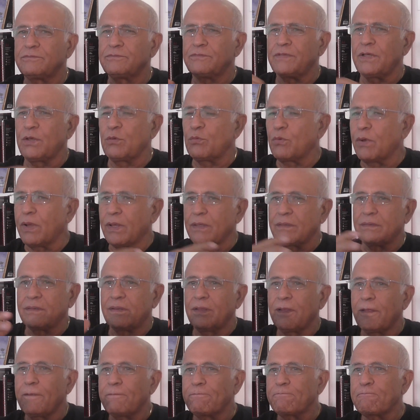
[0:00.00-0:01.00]

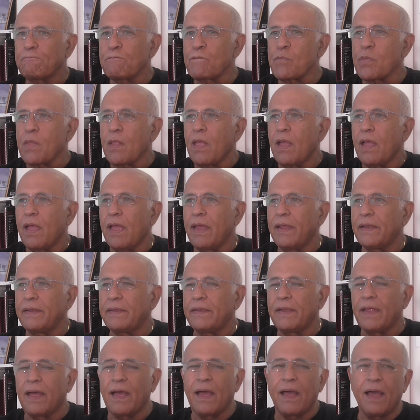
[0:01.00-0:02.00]
vilouette,
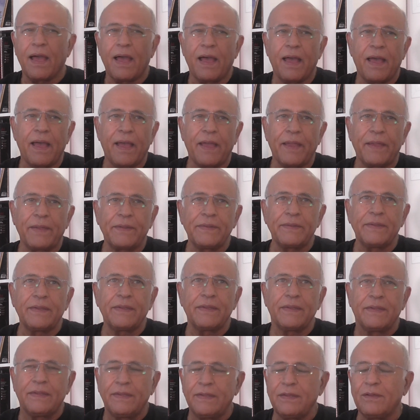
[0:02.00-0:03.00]

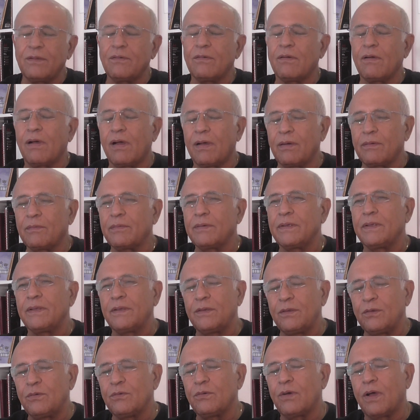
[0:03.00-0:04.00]
and he
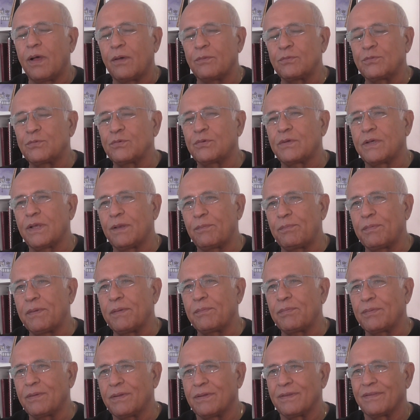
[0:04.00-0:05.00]
knew how to kill
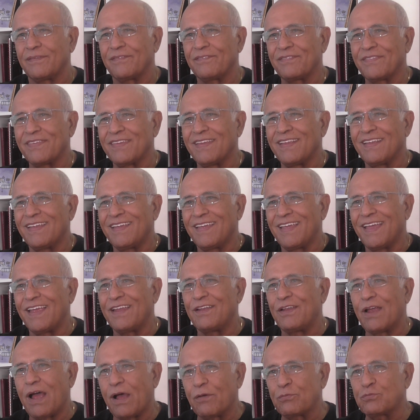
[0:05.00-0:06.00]
people
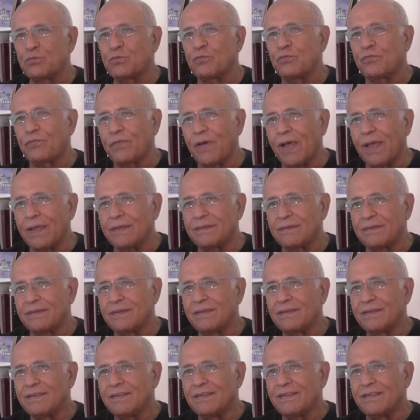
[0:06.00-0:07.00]
and how to fight
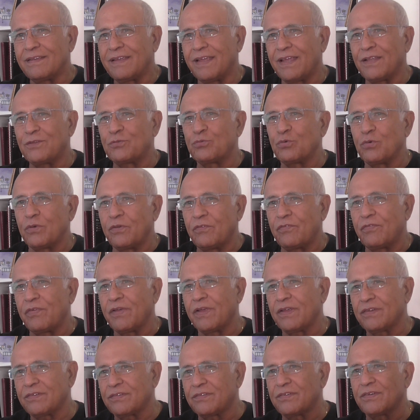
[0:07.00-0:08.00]
and to
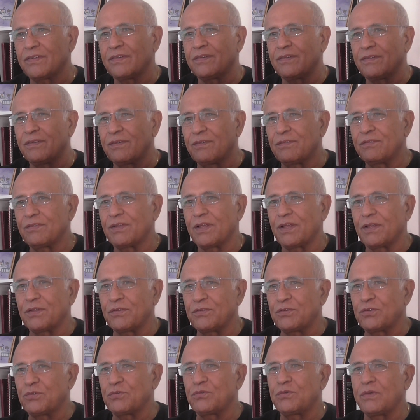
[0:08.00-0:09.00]
invade
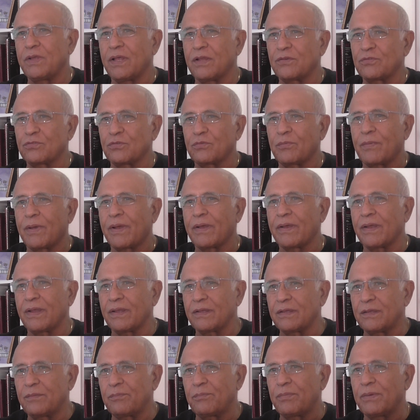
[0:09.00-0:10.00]
Judea and
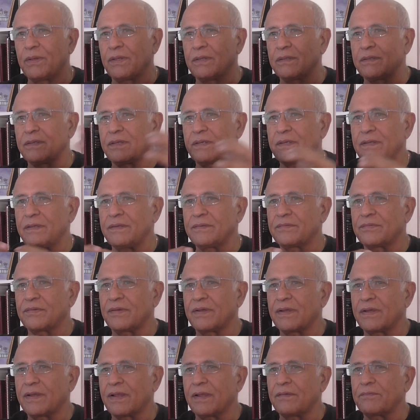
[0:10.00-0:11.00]
Samaria to build the
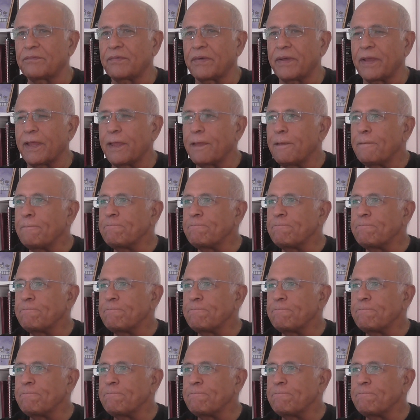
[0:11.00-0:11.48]
Israel country.